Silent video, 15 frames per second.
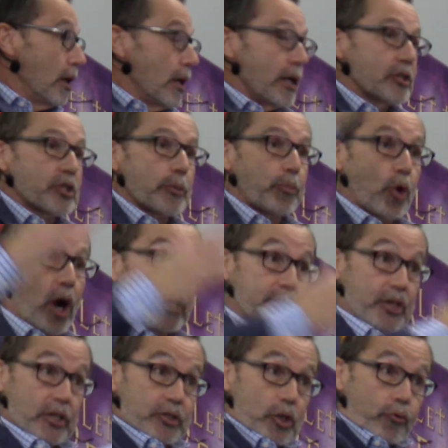It's a
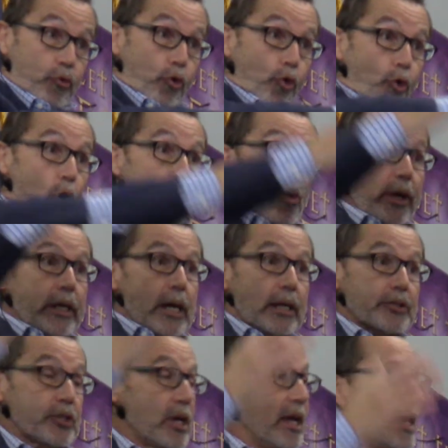process of growing
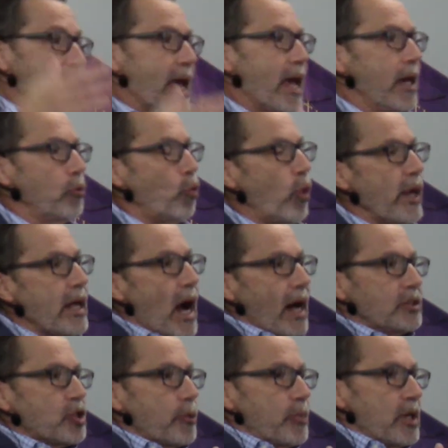us. And we
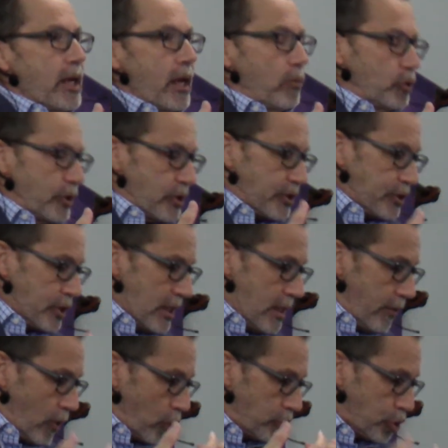ought to be able to
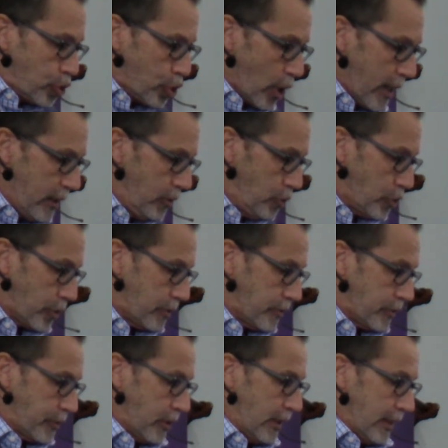see those
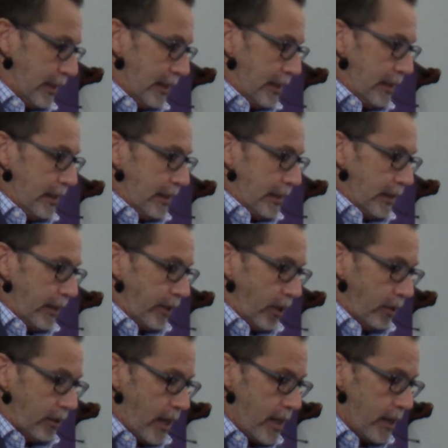changes in
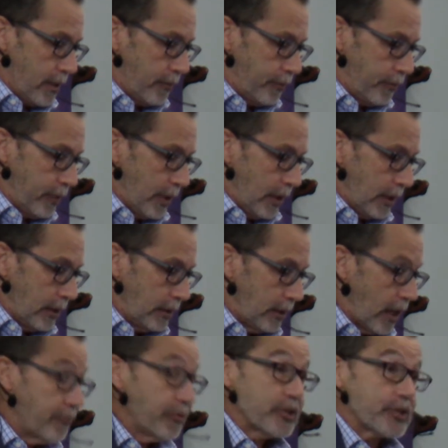our life.
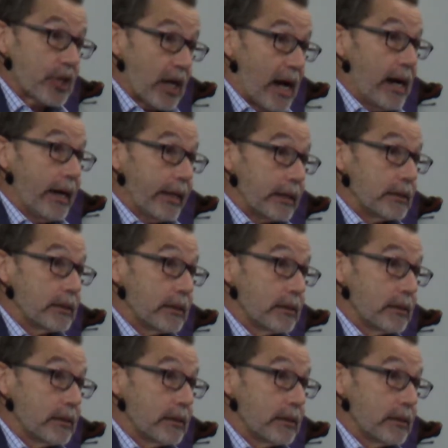Love is kind.